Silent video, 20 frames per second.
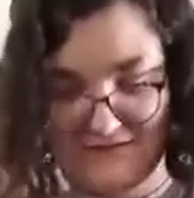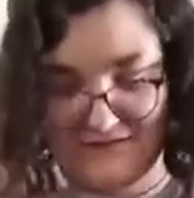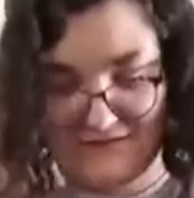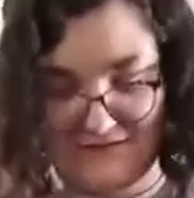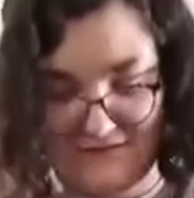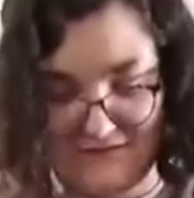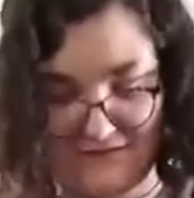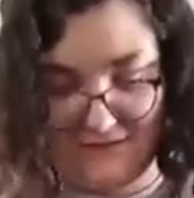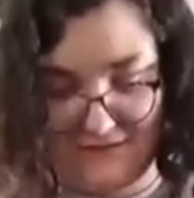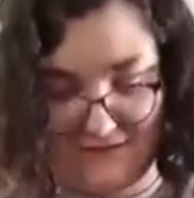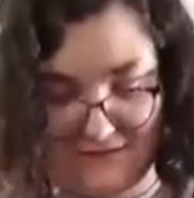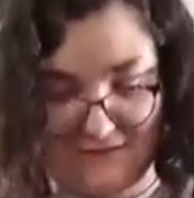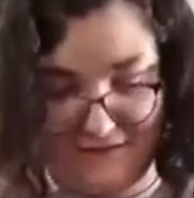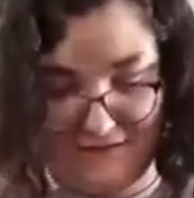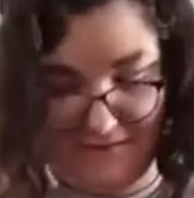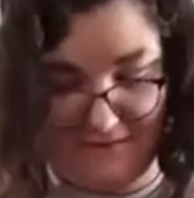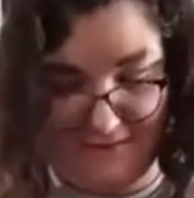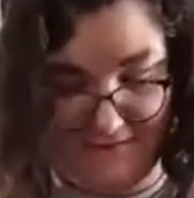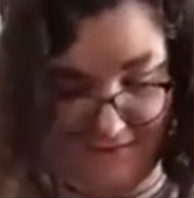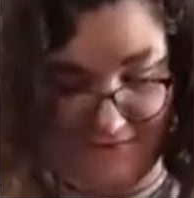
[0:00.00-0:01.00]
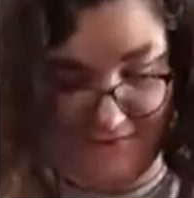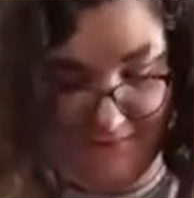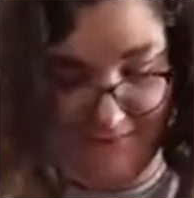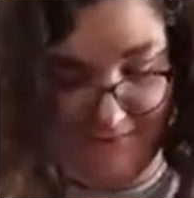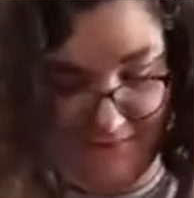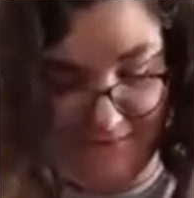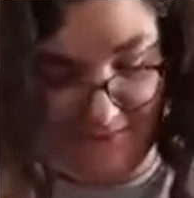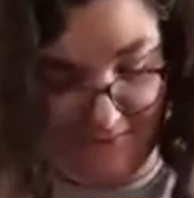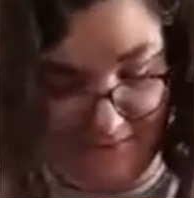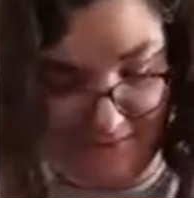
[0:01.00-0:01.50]
Yeah.
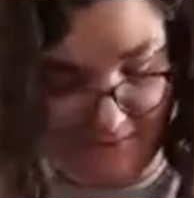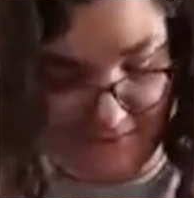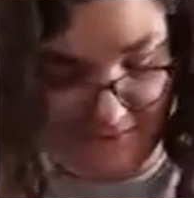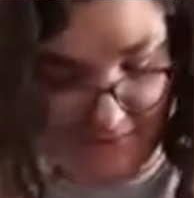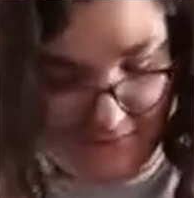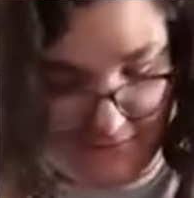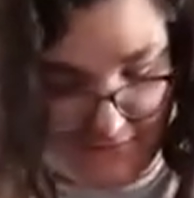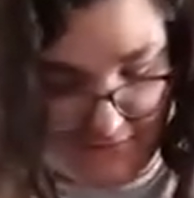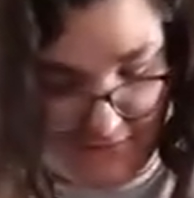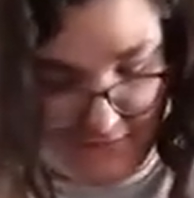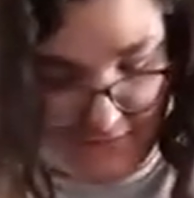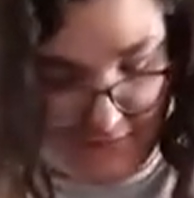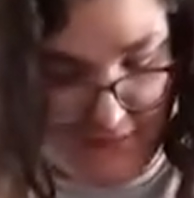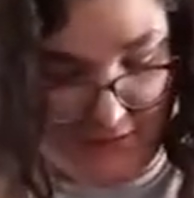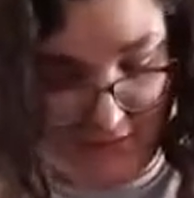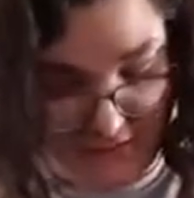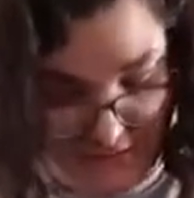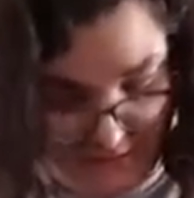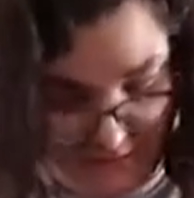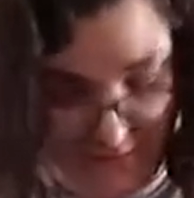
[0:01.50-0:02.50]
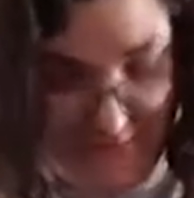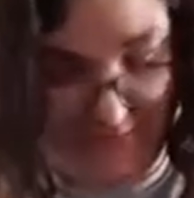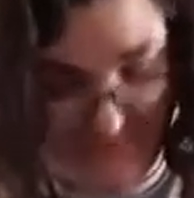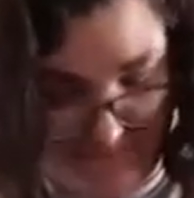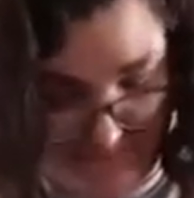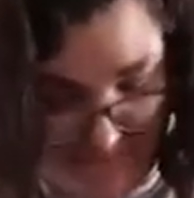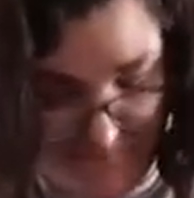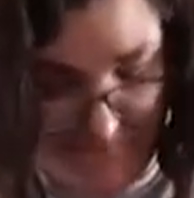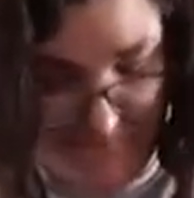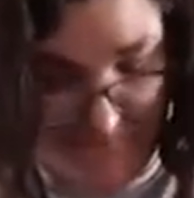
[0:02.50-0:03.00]
Maintaining social
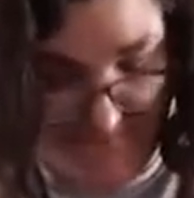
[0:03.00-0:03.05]
distancing.